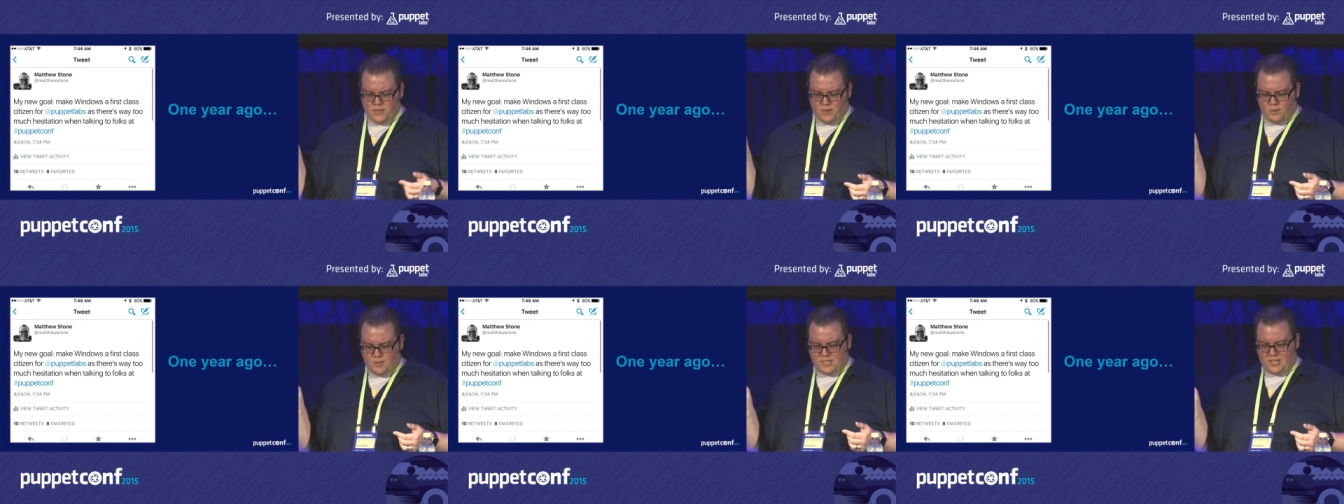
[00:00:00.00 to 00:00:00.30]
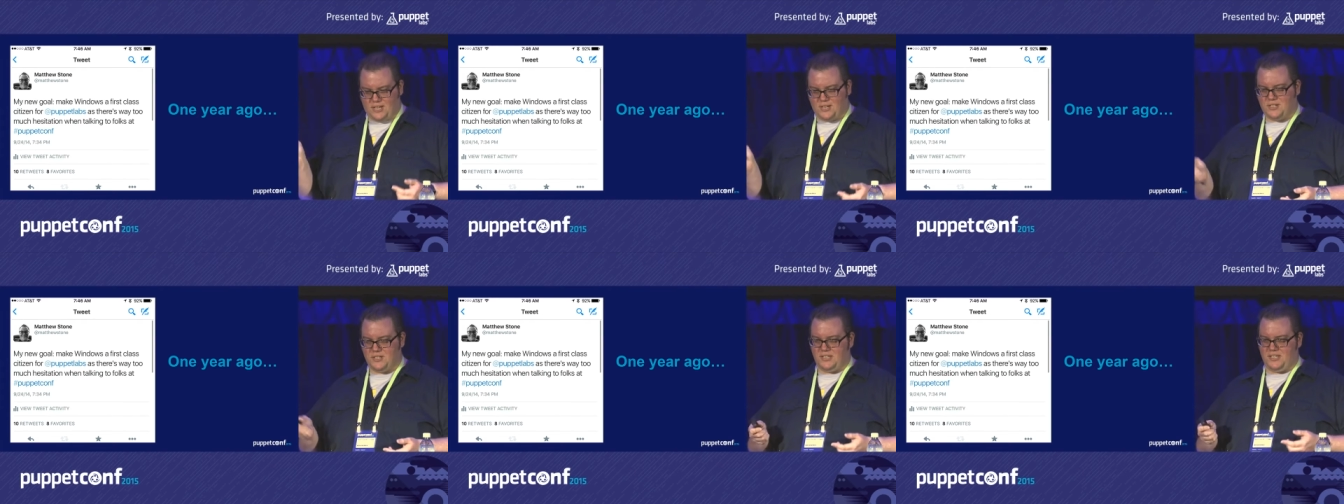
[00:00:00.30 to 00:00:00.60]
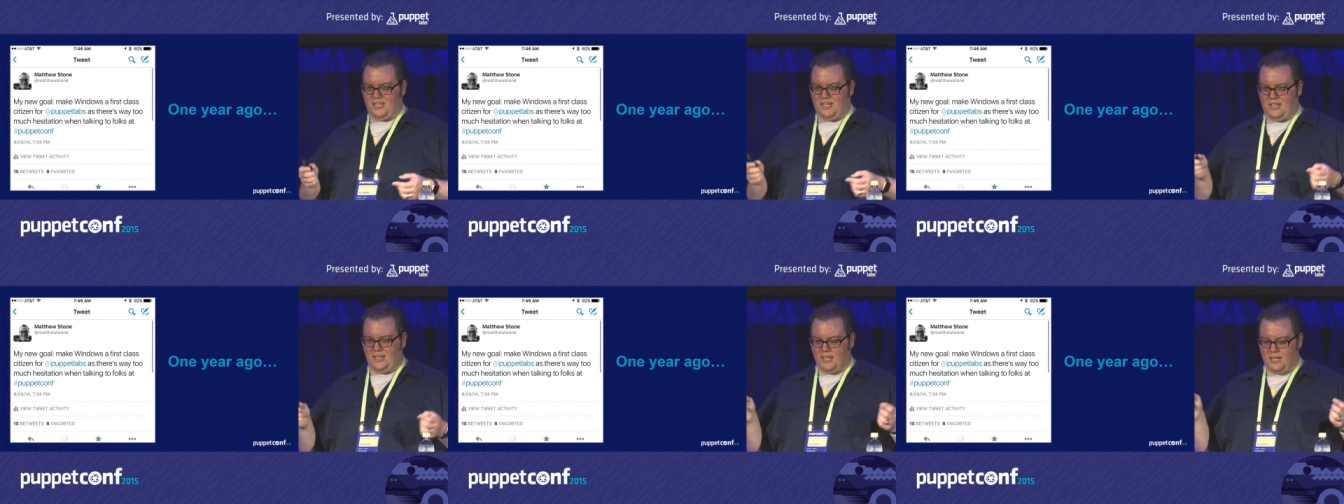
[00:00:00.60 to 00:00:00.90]
There was
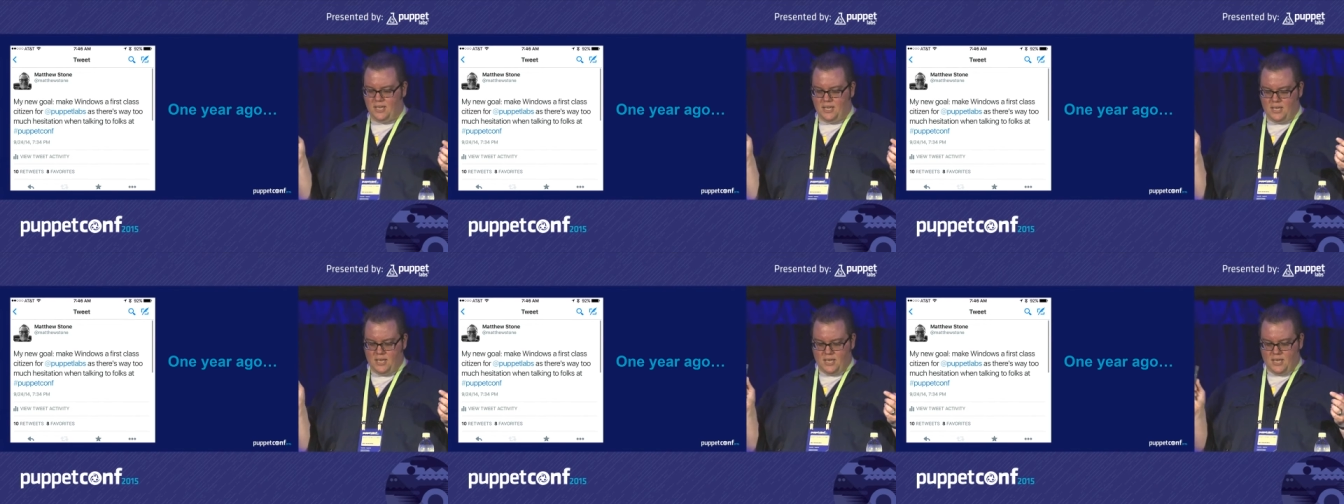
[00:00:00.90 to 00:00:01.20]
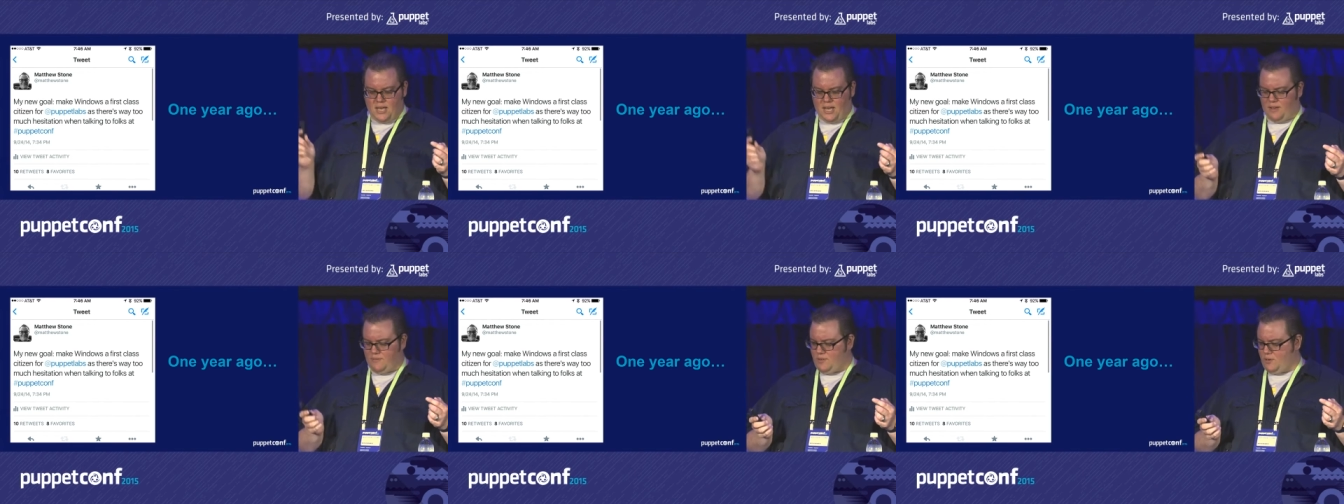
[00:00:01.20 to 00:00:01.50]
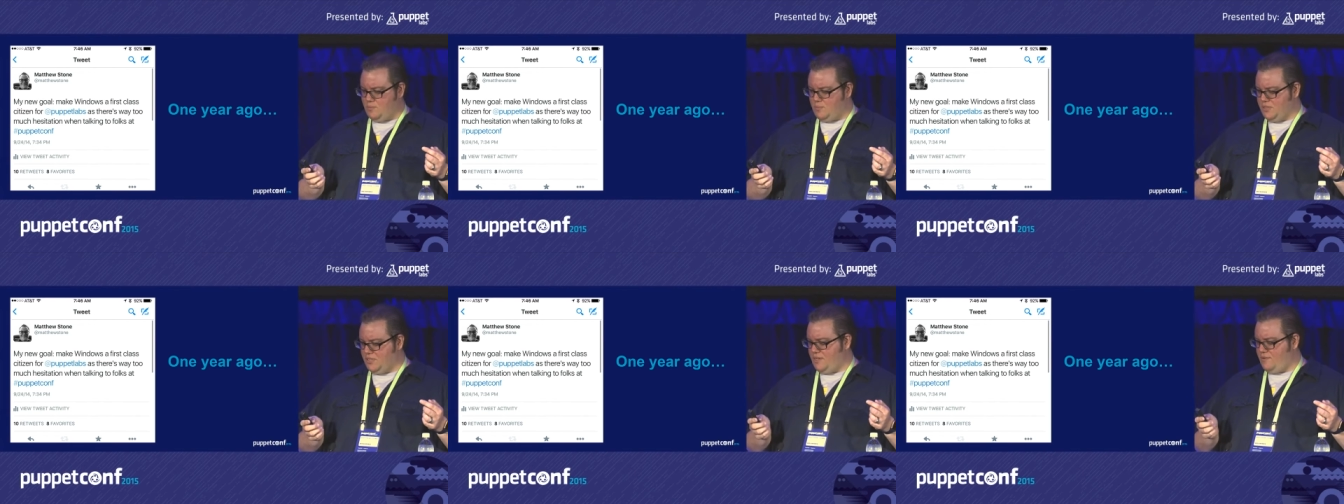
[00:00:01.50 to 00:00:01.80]
actually, uh, if
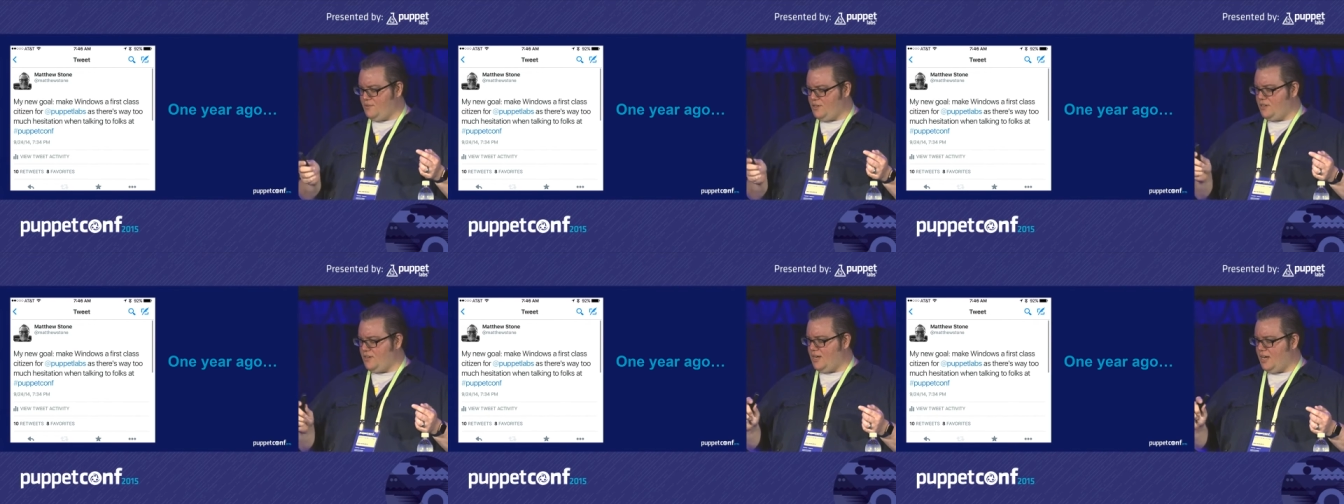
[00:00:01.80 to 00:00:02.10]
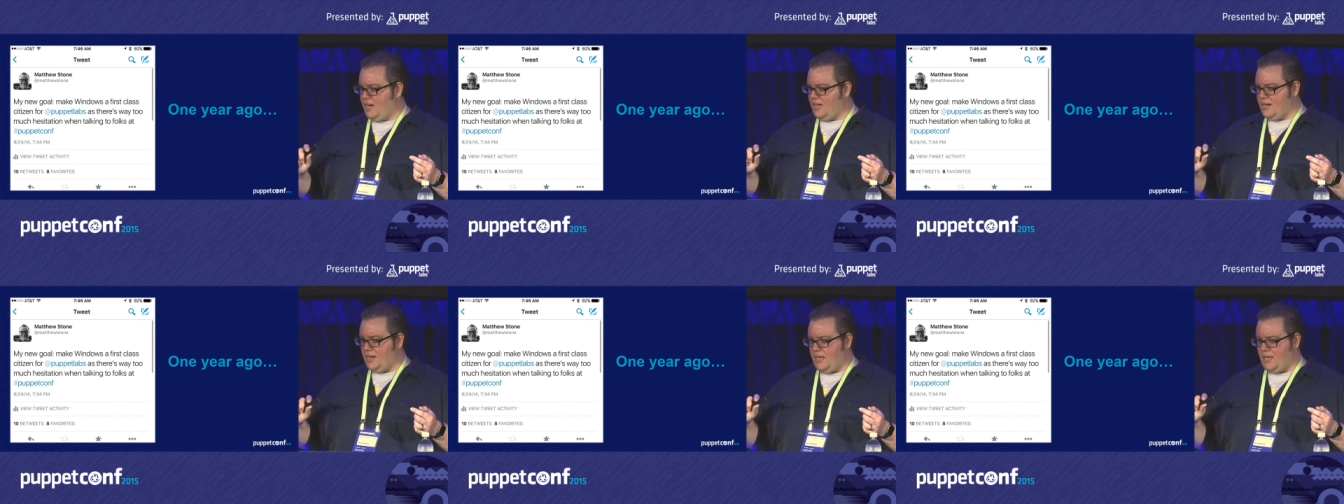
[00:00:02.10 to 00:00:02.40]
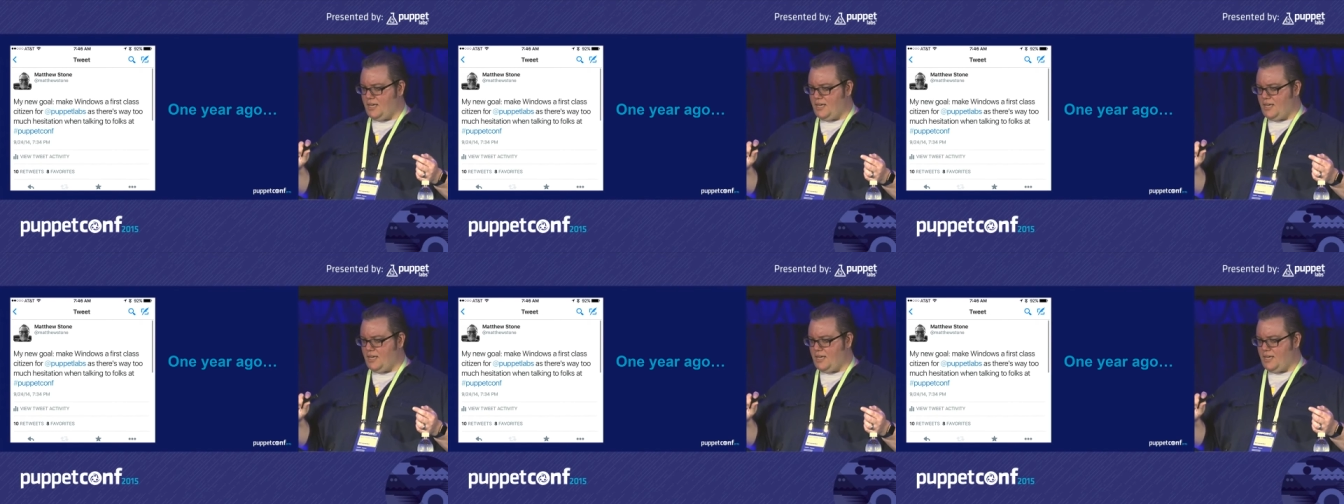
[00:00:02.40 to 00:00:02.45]
you'd believe it or not,